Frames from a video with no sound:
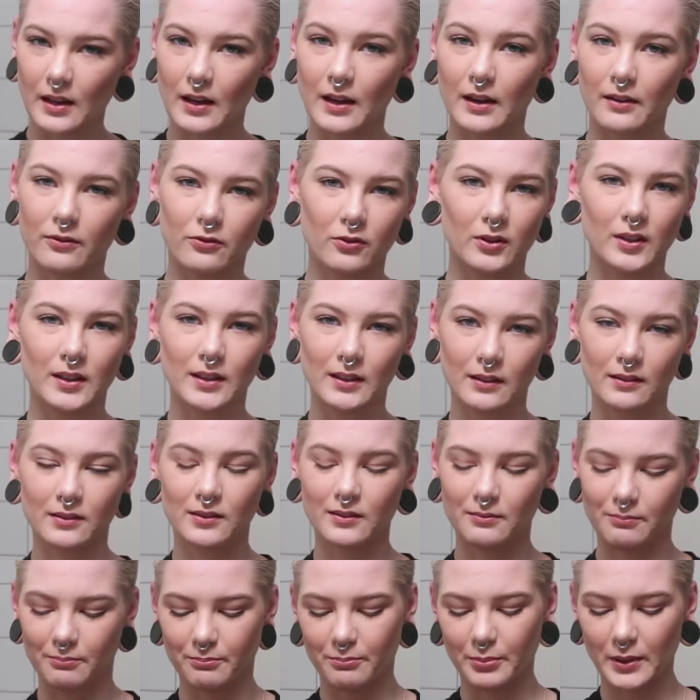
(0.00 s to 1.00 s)
every
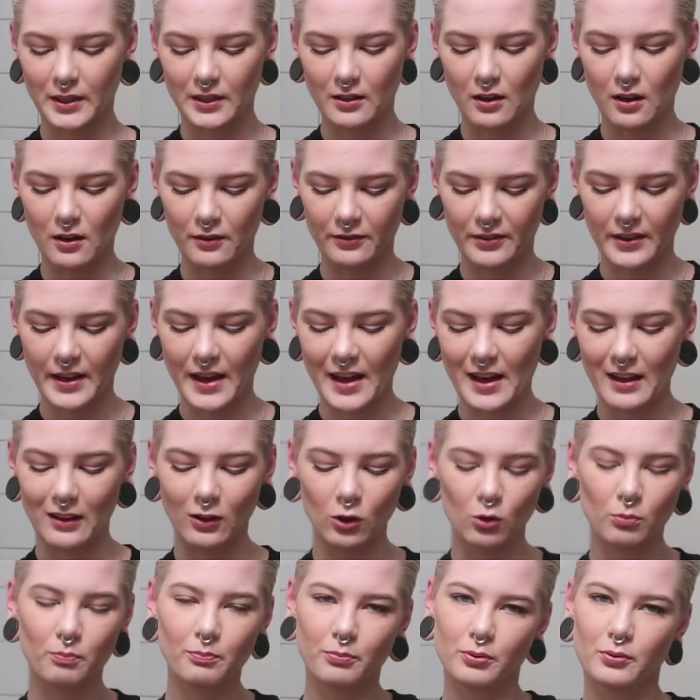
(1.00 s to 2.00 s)
bit of
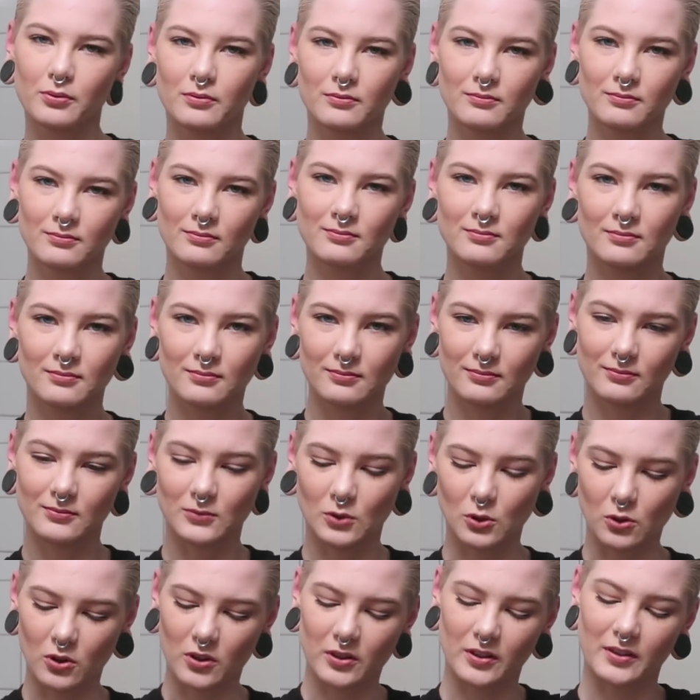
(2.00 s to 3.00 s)
help
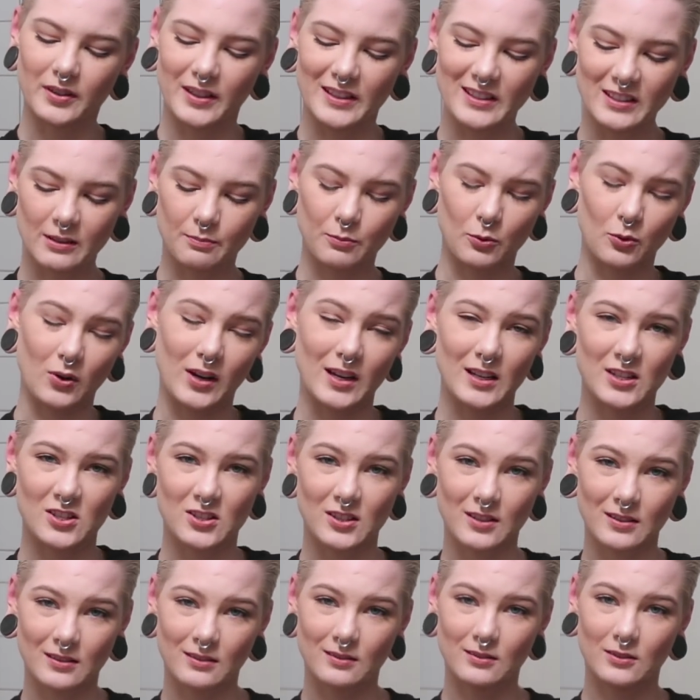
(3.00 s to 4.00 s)
or
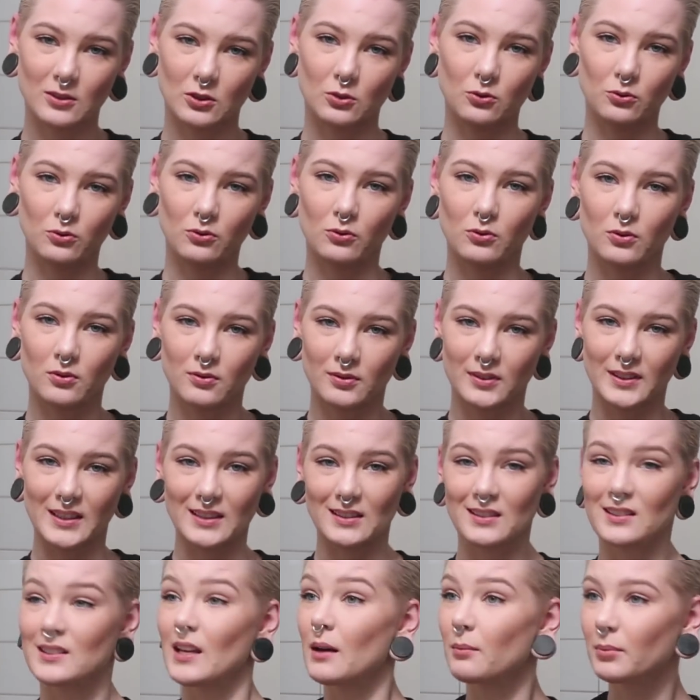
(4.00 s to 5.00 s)
inspiration to
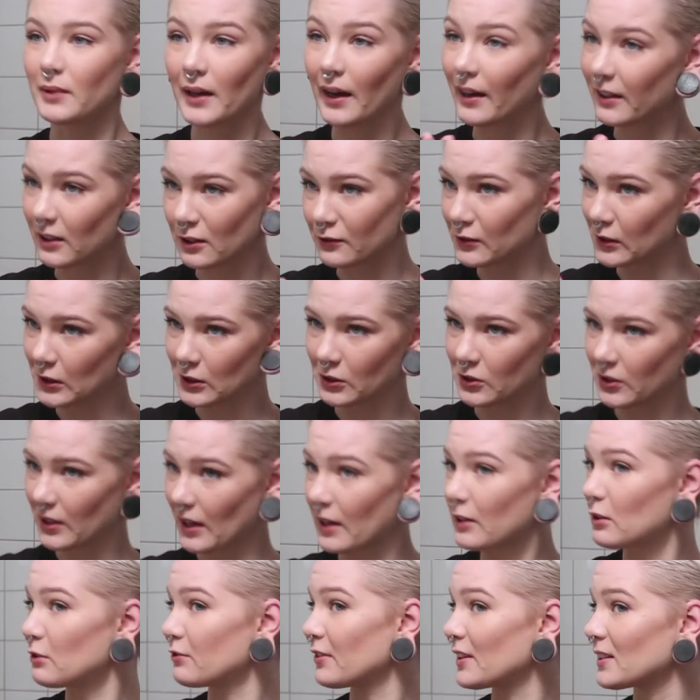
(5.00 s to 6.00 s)
get some kind of a look
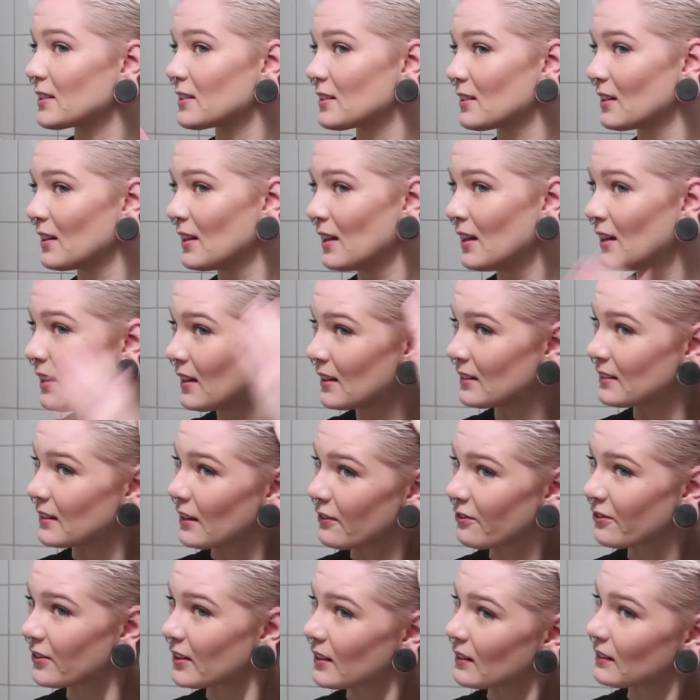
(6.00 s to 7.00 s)
out of it
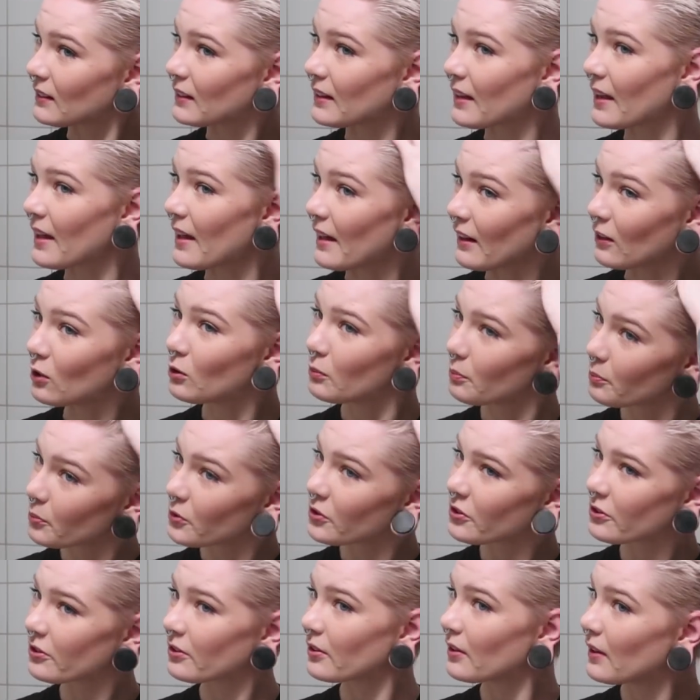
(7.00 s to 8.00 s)
definitely
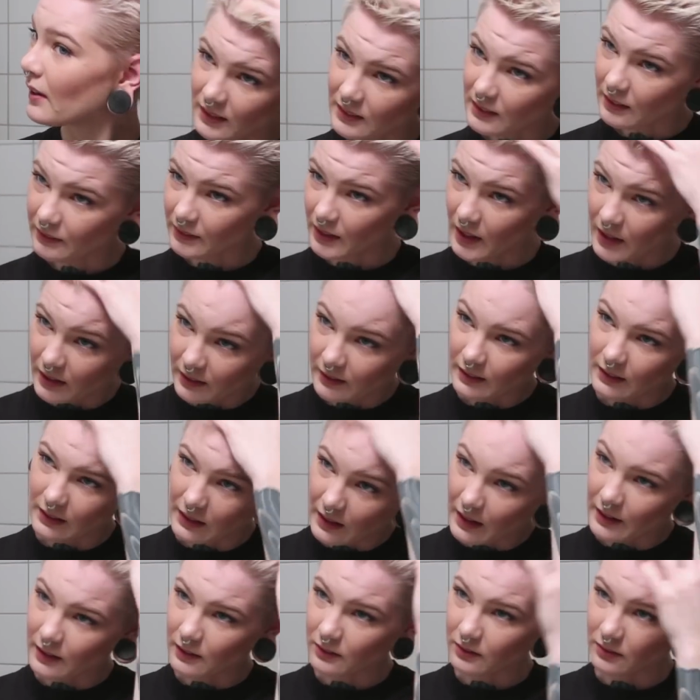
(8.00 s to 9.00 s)
helps. Because I've gotten a
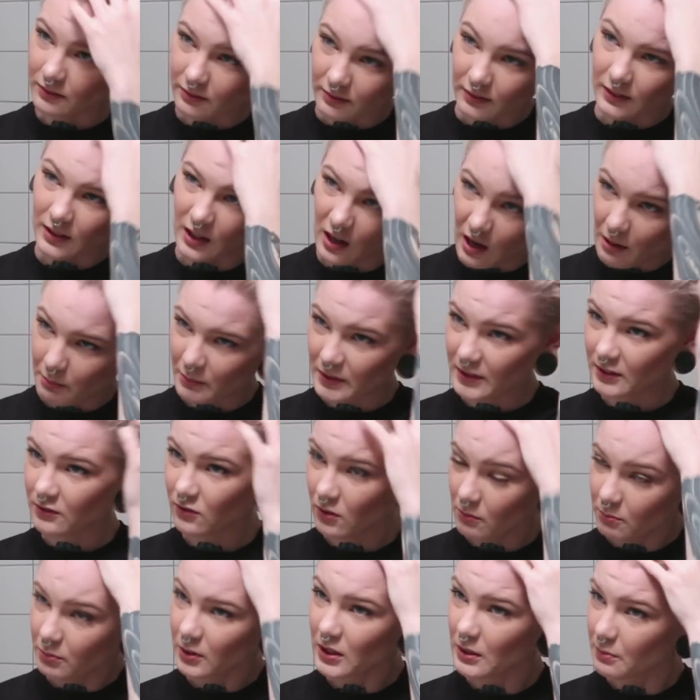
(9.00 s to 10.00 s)
lot of comments
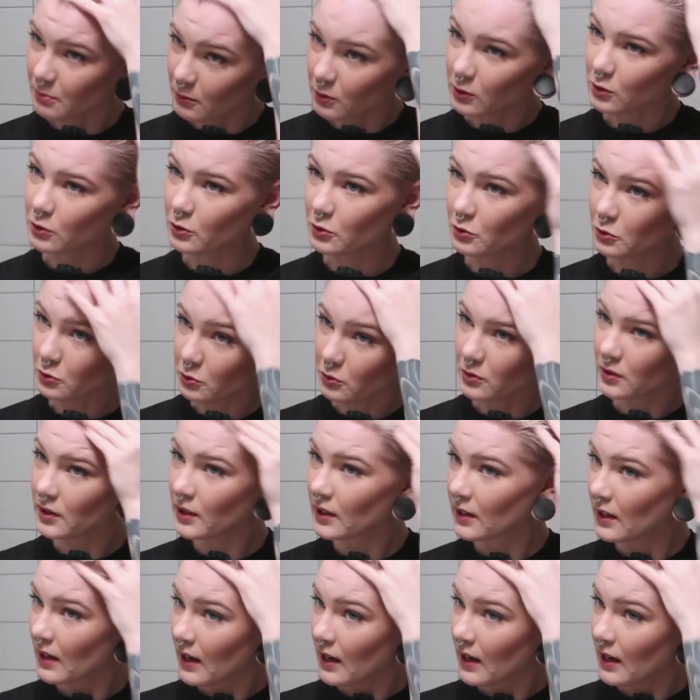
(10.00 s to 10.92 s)
from people who